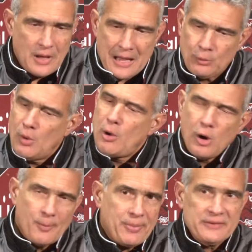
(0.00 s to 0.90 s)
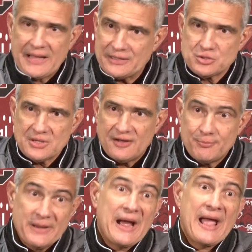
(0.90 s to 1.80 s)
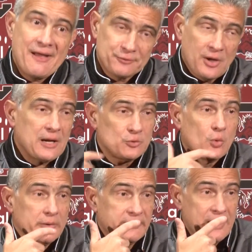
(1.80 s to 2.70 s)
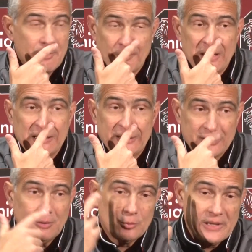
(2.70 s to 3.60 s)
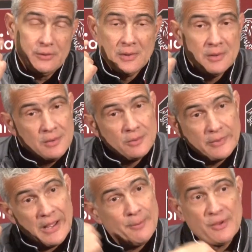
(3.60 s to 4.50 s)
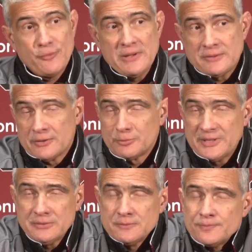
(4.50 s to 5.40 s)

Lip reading: I don't harp on that stuff. But I have talked to our team about, like, yo, we got to make free throws, man.